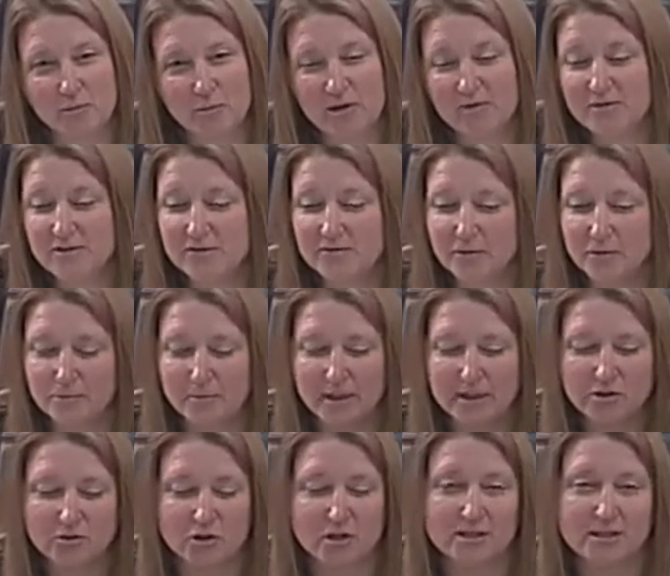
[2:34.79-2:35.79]
We have different
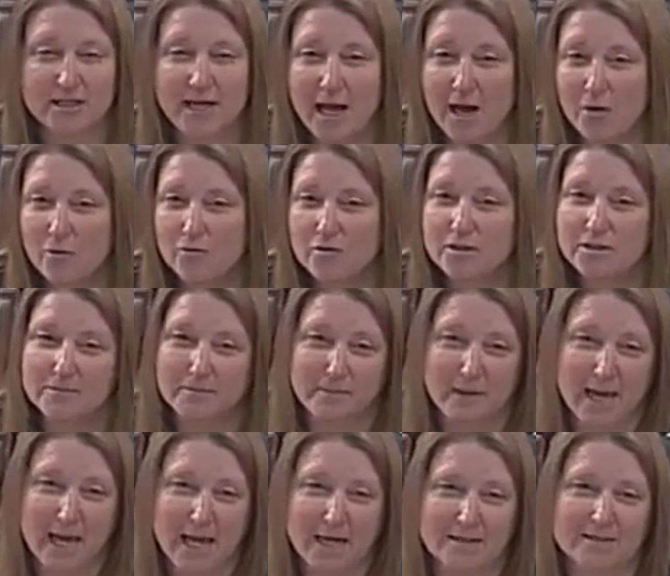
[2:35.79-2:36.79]
metrics count,
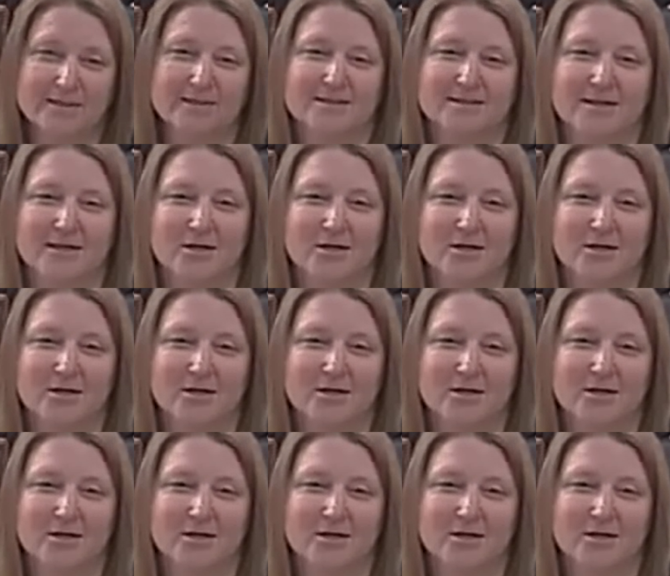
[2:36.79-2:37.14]
mass.